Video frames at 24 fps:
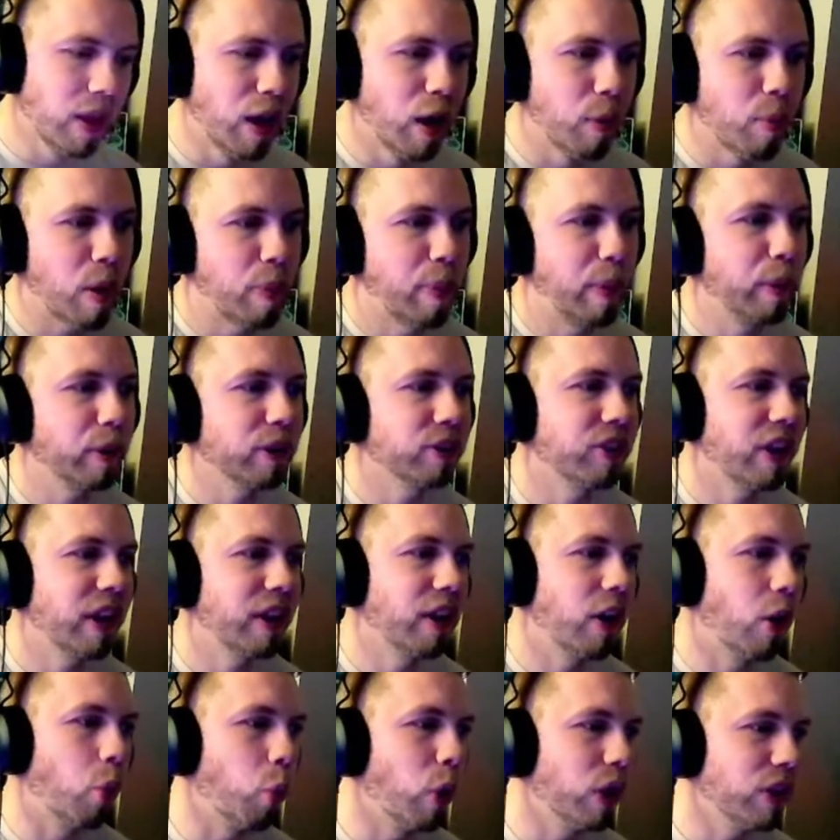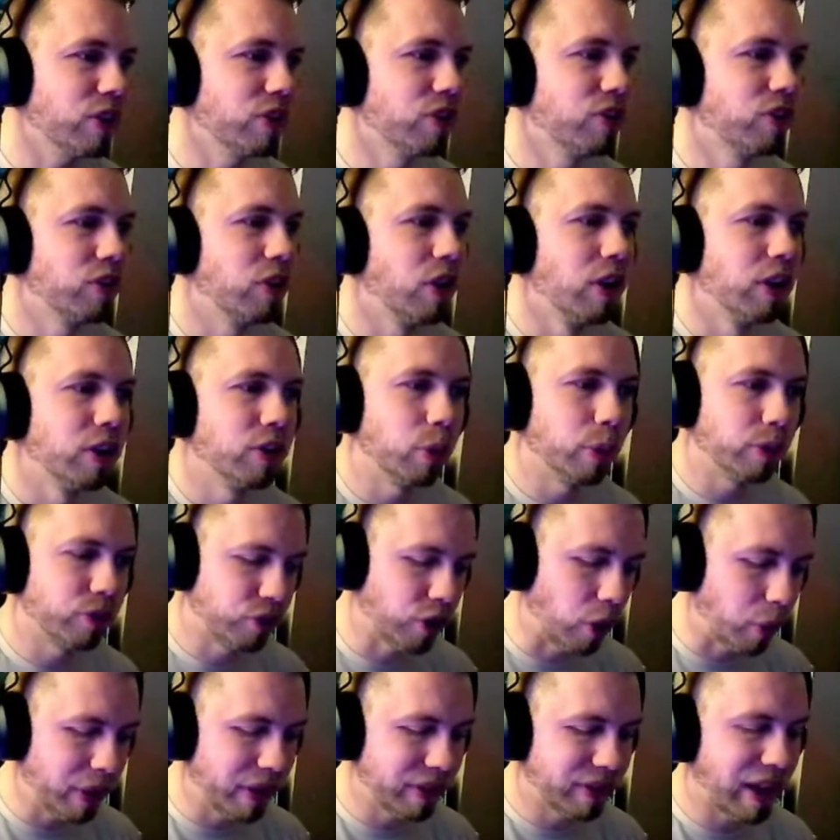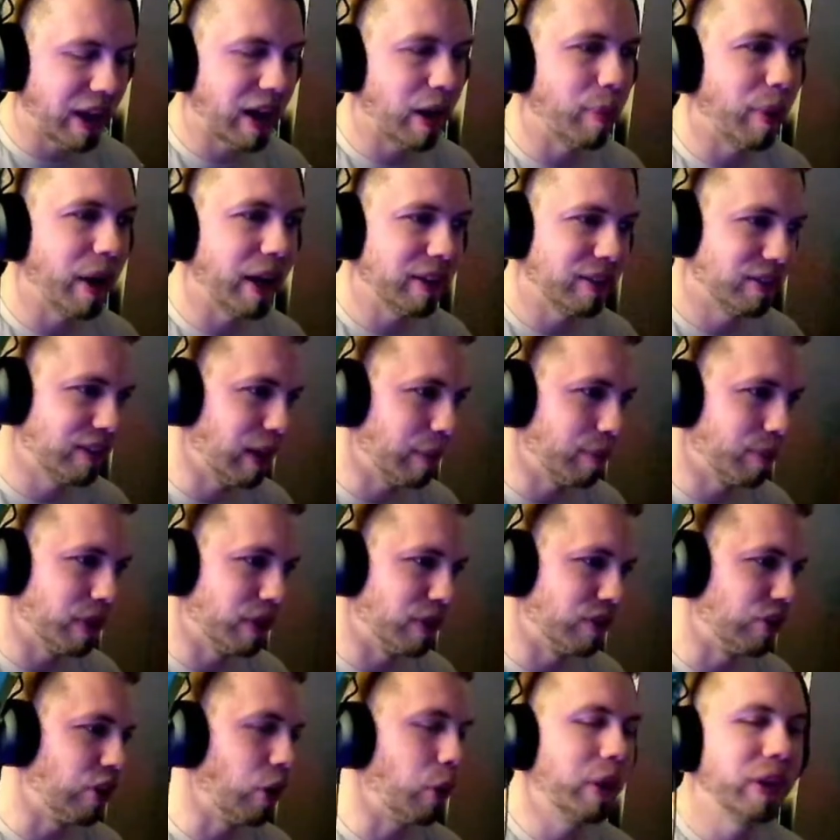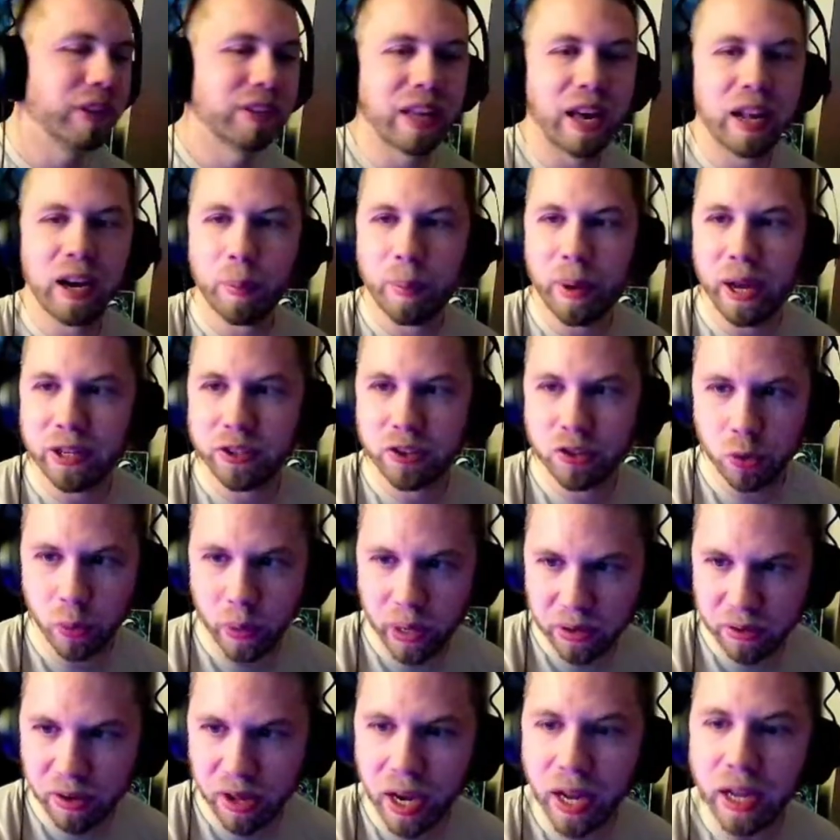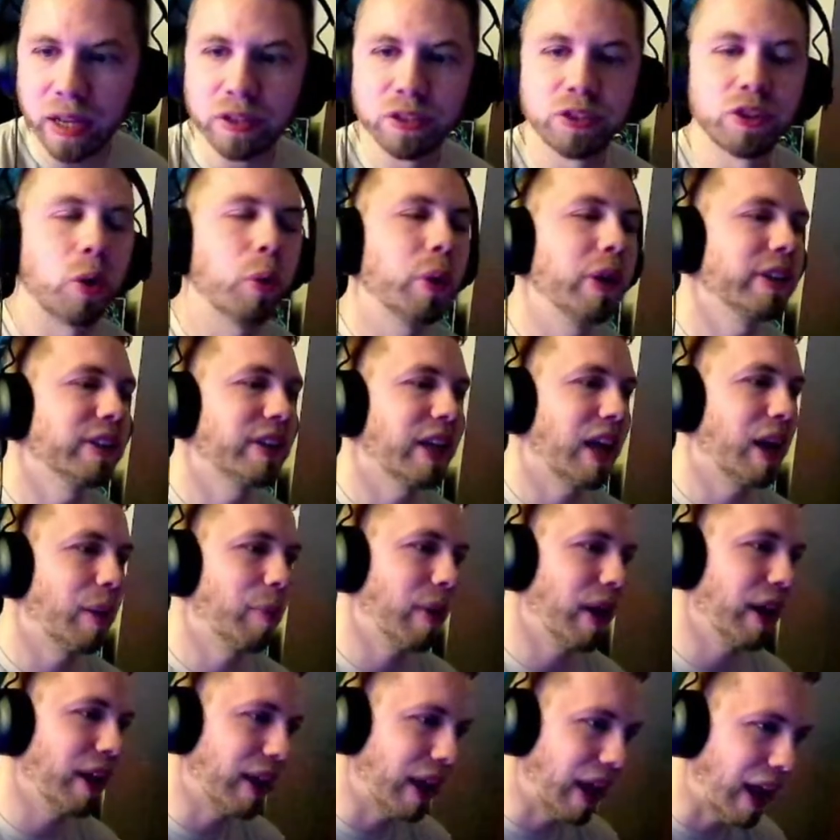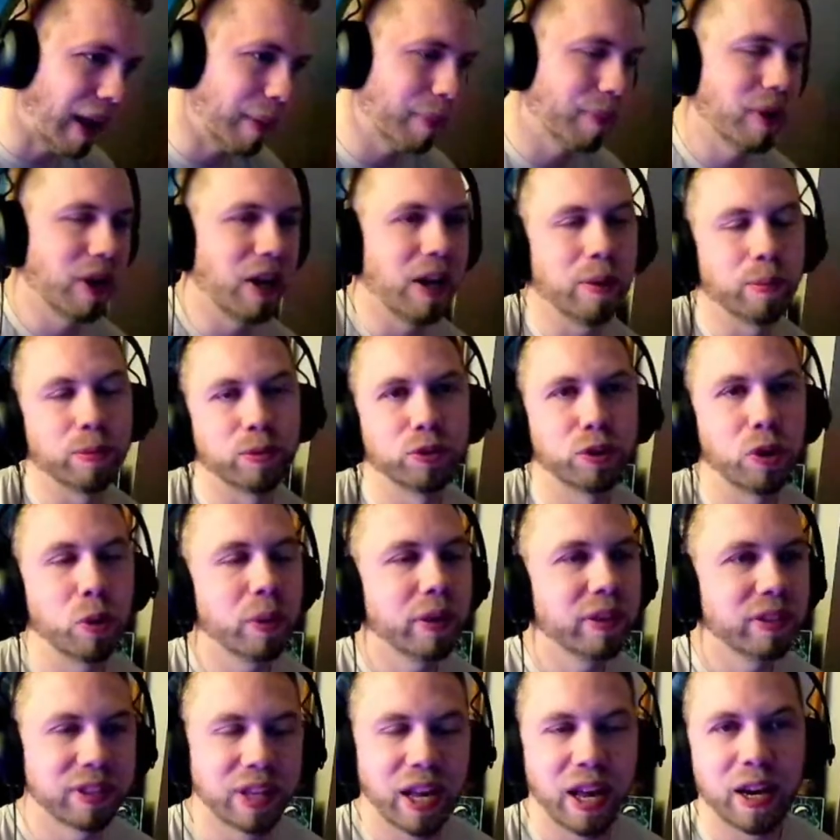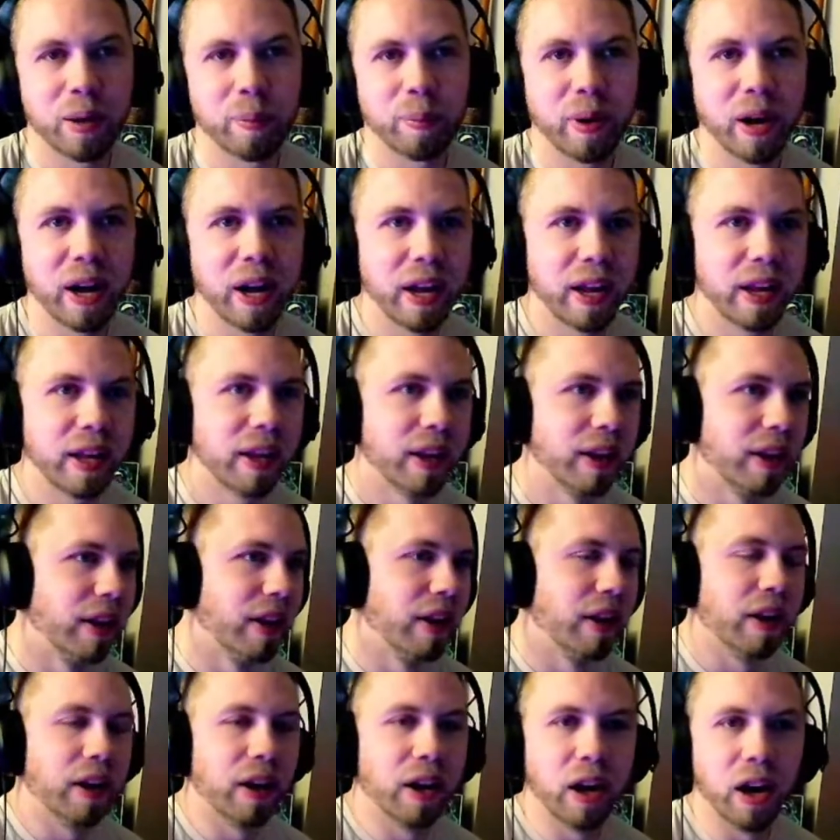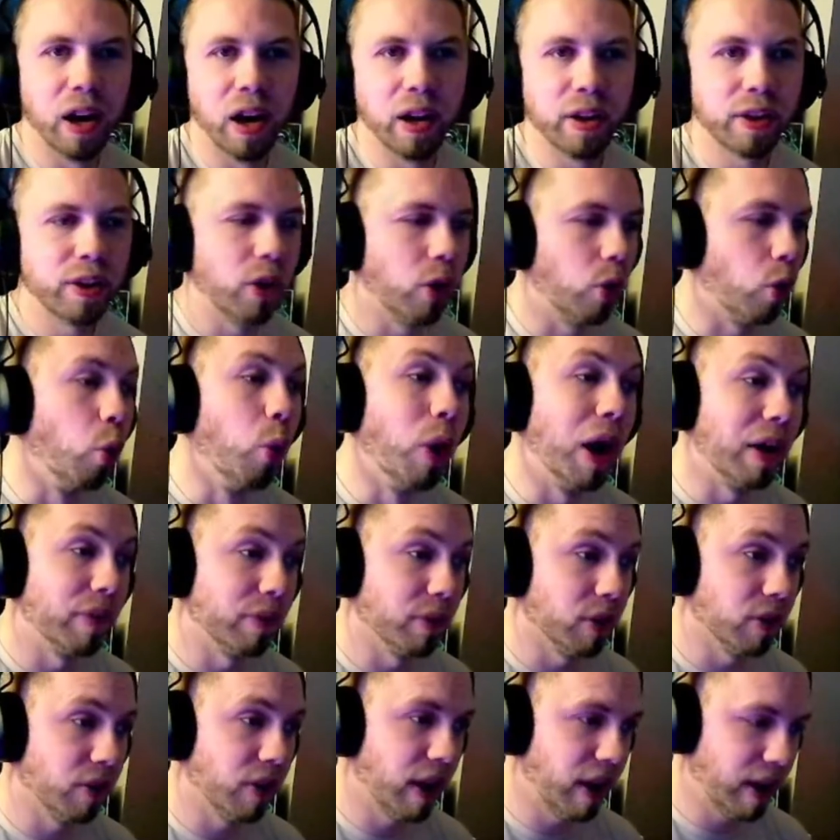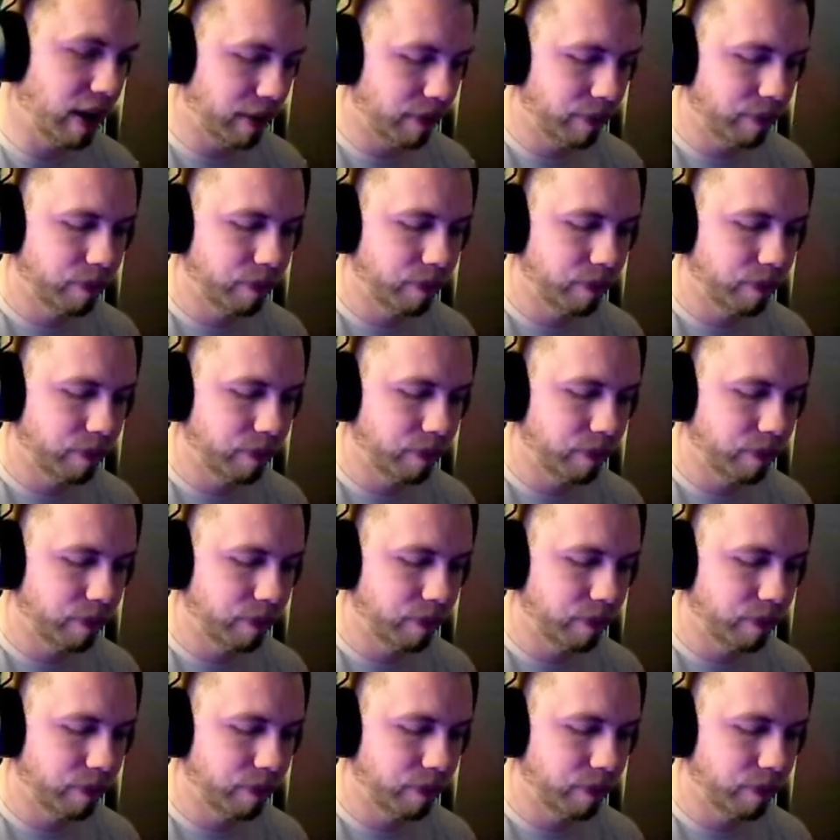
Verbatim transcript: But people are saying, you know, what's well, Sony's got to buy something. Sony's got to buy Square Enix. Sony's got to buy Capcom. Sony's got to buy, uh, you know, whoever, right?